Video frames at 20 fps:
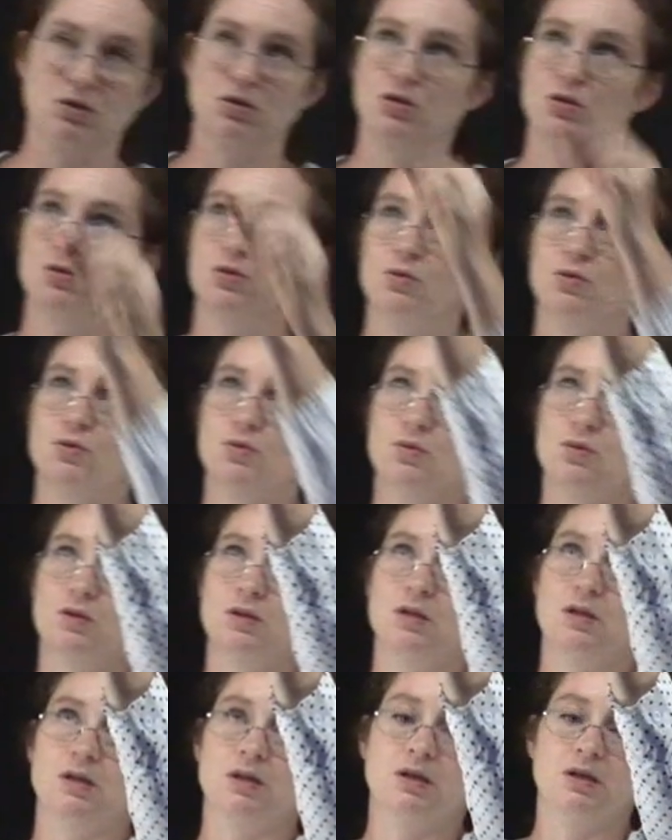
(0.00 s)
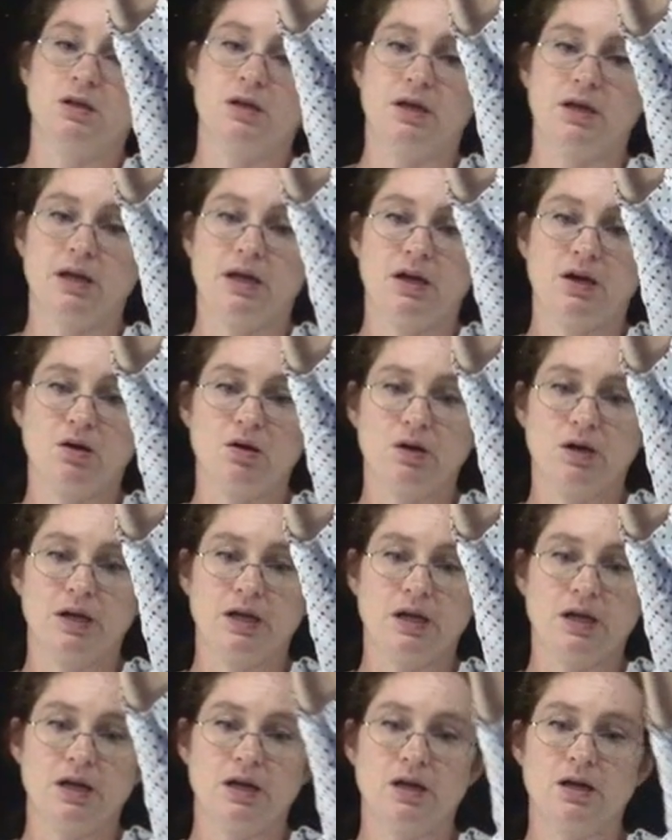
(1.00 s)
to the
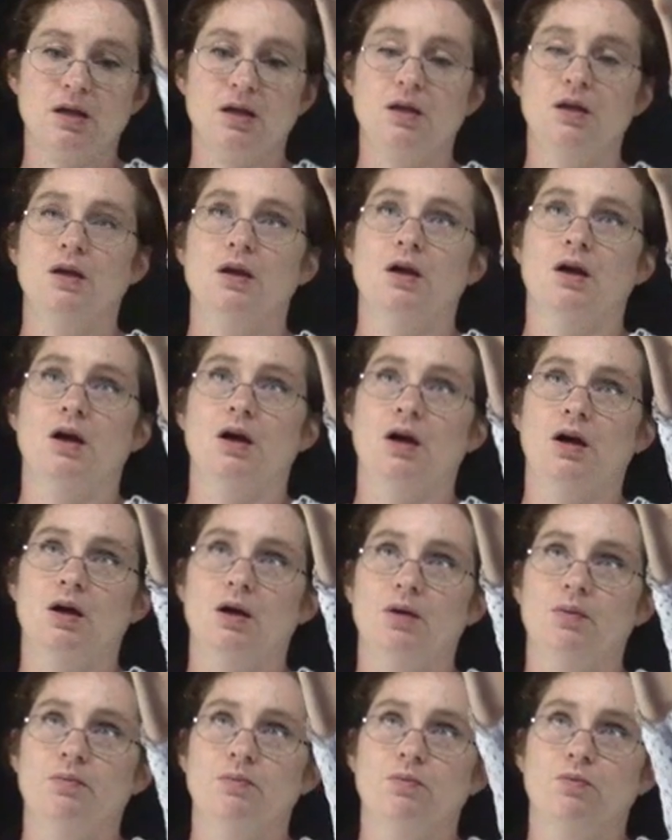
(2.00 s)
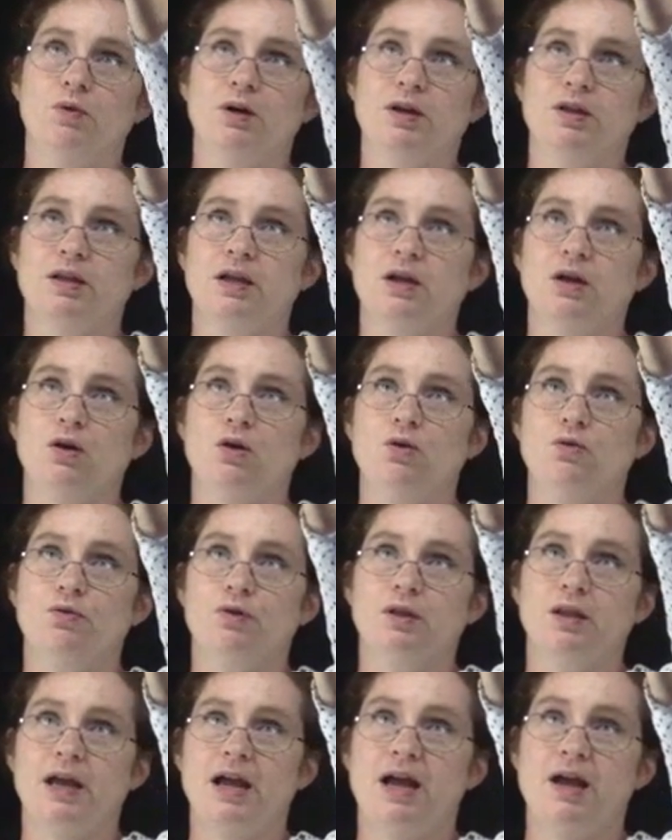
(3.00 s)
area um, where they
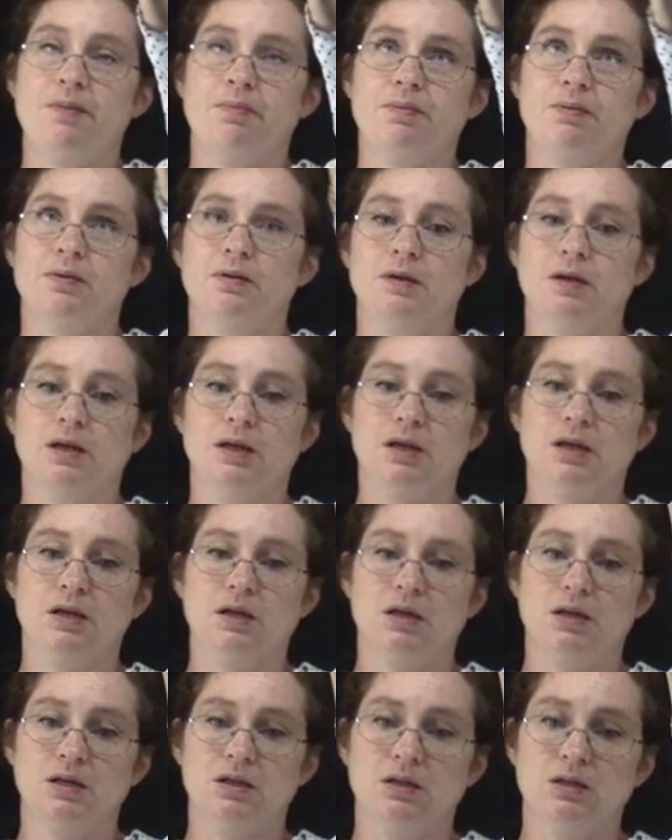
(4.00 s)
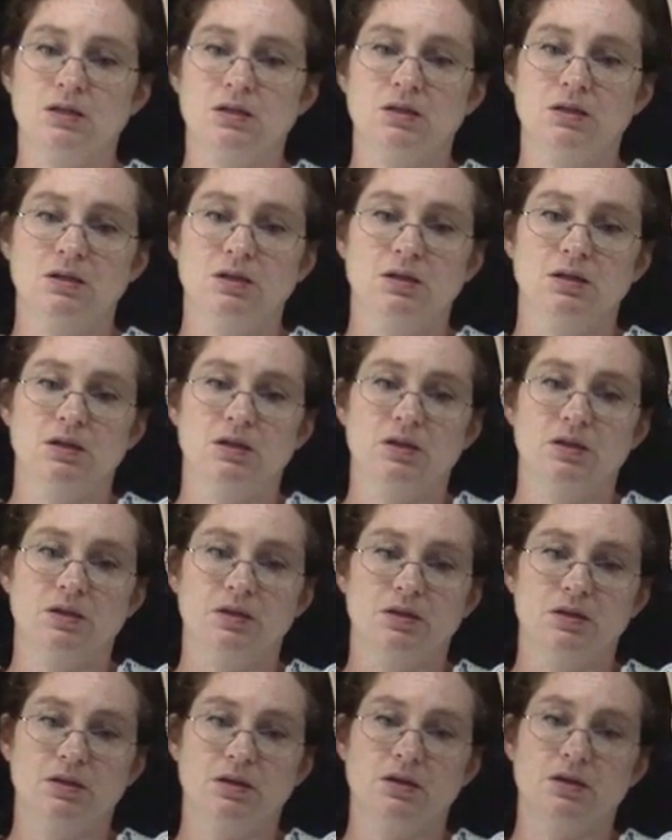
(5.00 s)
overlap and
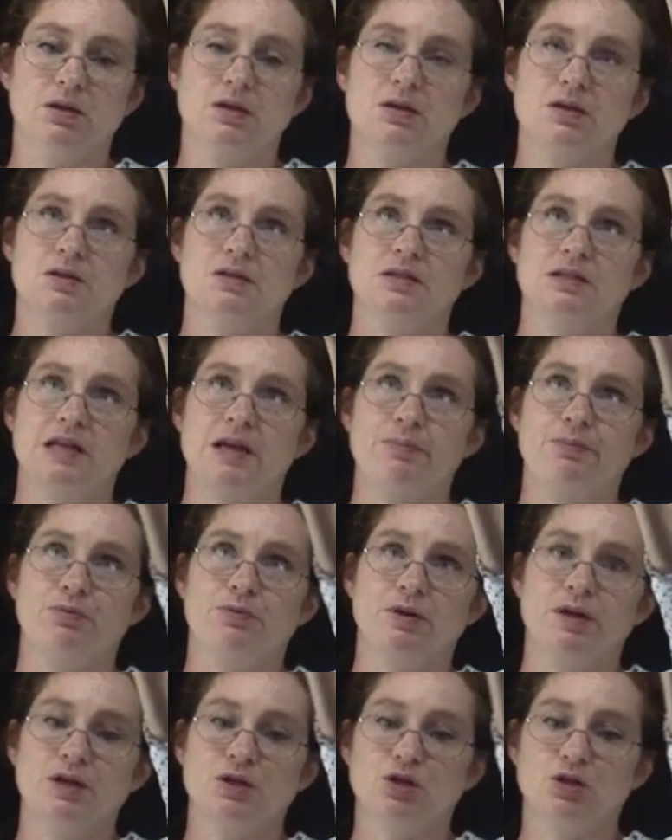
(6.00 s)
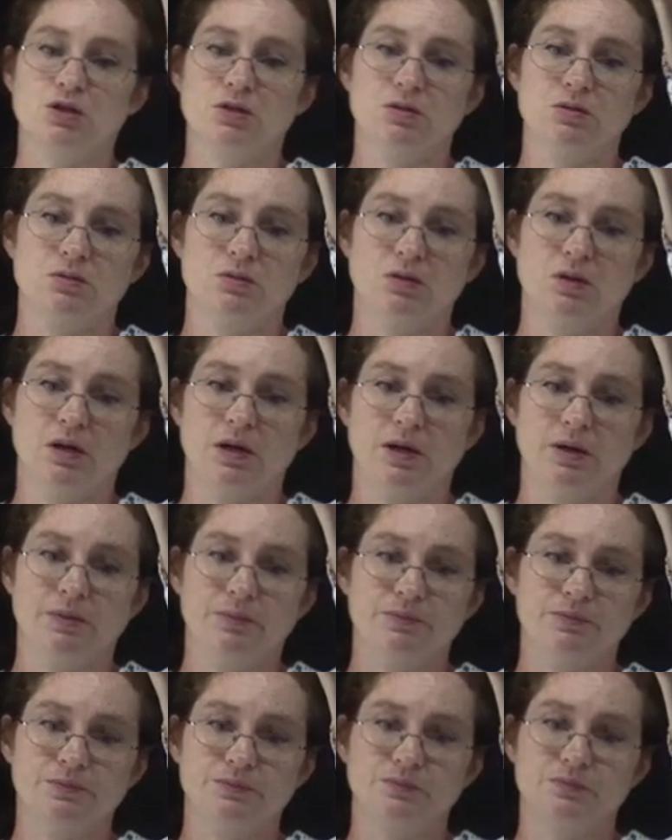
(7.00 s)
the separation
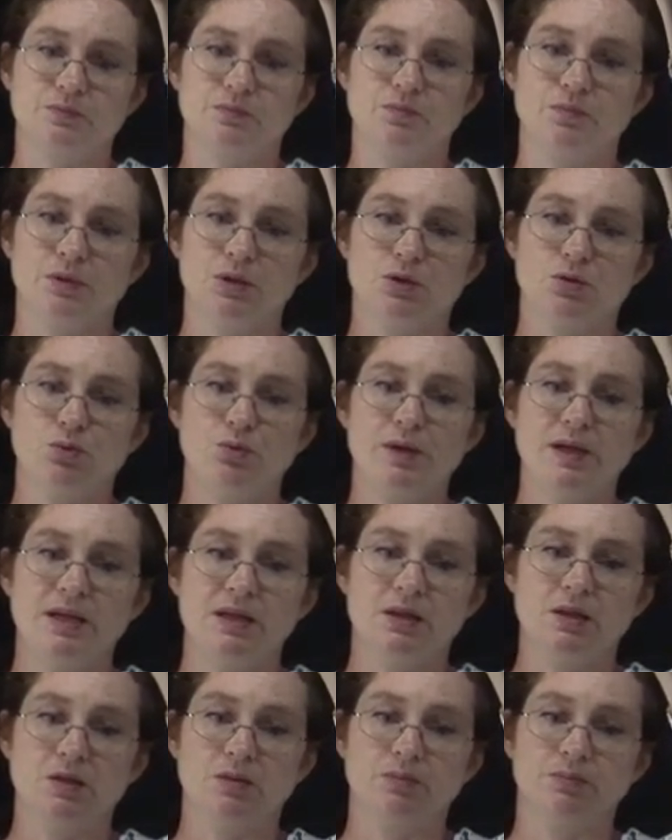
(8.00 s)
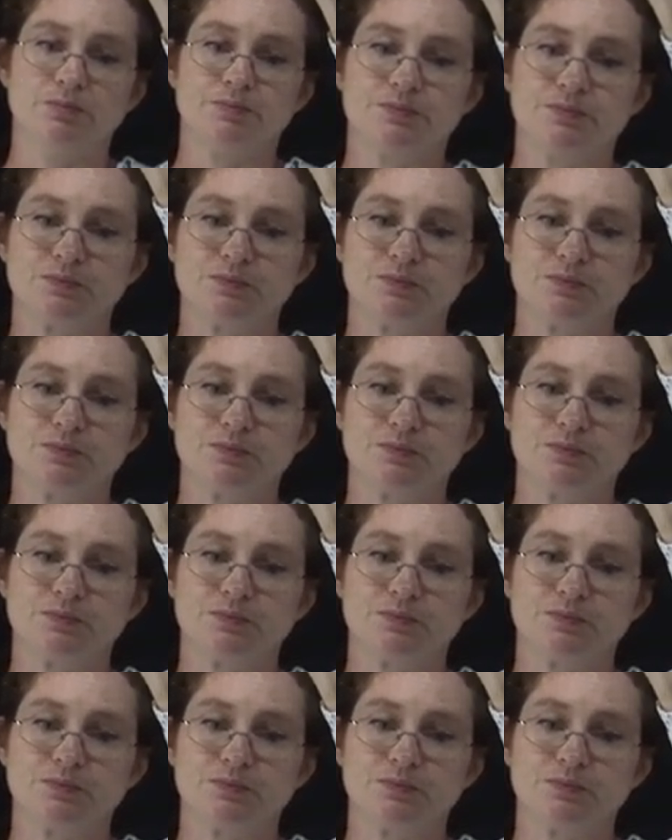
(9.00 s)
um, between them.